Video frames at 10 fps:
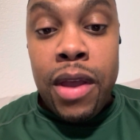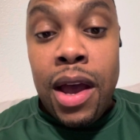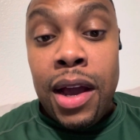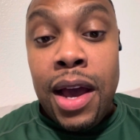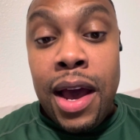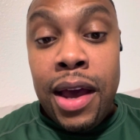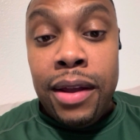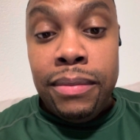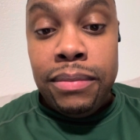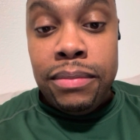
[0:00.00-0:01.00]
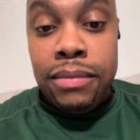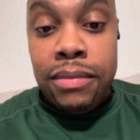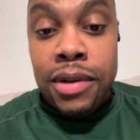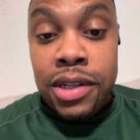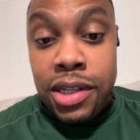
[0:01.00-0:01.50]
I got
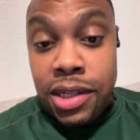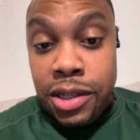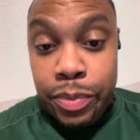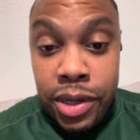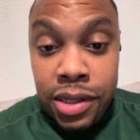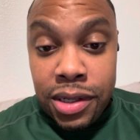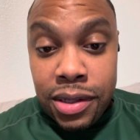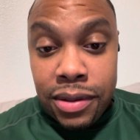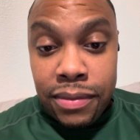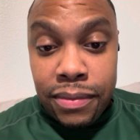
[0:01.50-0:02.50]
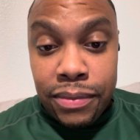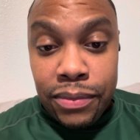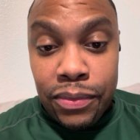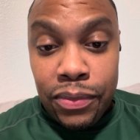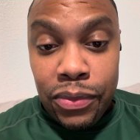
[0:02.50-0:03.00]
a cheese pizza.
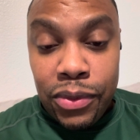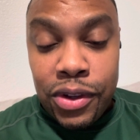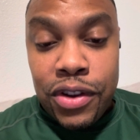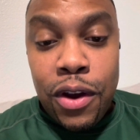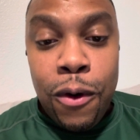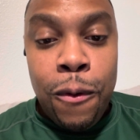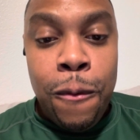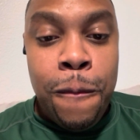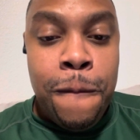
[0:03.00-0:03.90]
So